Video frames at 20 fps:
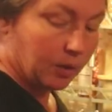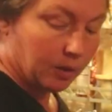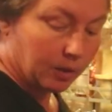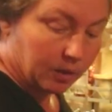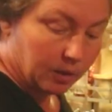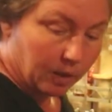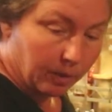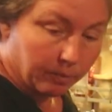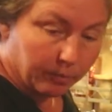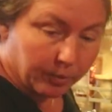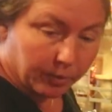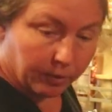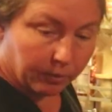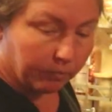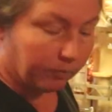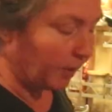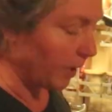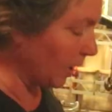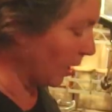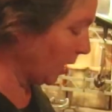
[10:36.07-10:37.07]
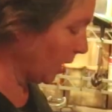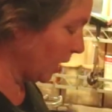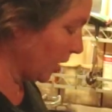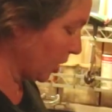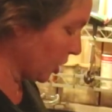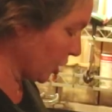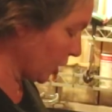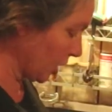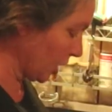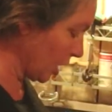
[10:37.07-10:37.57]
Number 3,
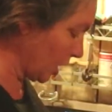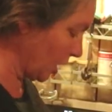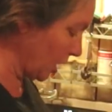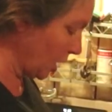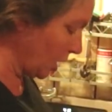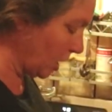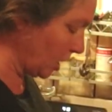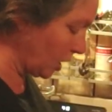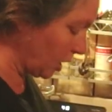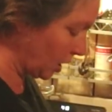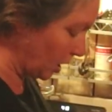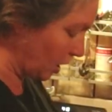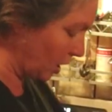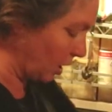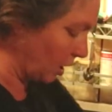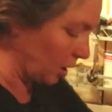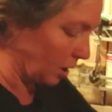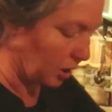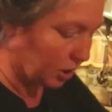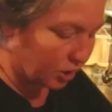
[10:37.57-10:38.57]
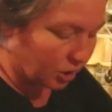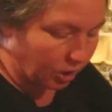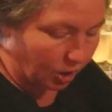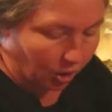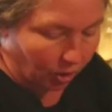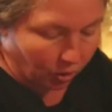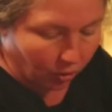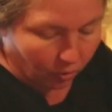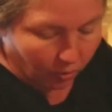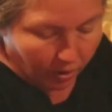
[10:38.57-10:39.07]
chicken.
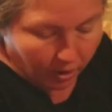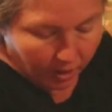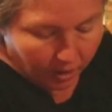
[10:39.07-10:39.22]
So,